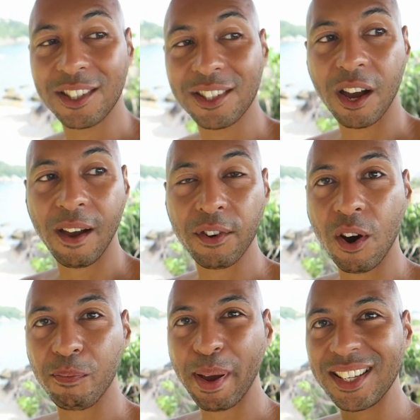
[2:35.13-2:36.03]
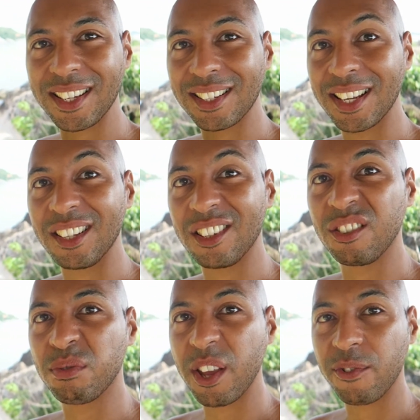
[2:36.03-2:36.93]
So I've got basically
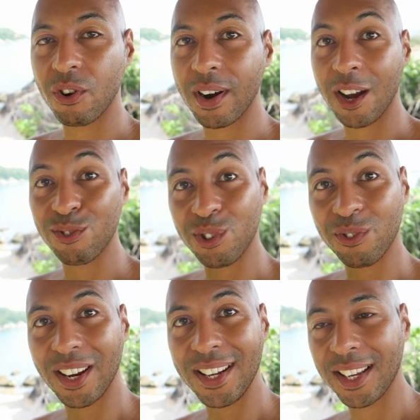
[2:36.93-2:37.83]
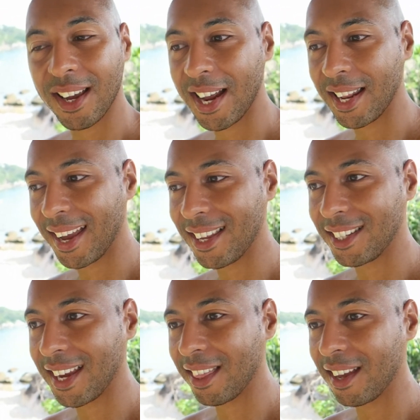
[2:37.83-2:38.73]
24 hours roughly to kind of get
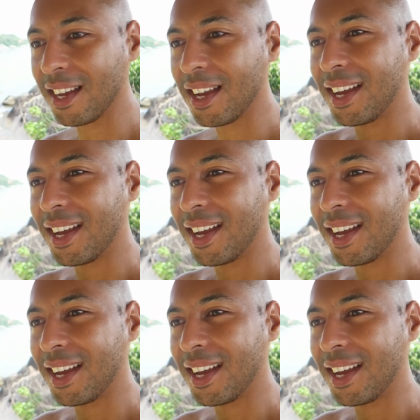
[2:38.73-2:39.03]
this together.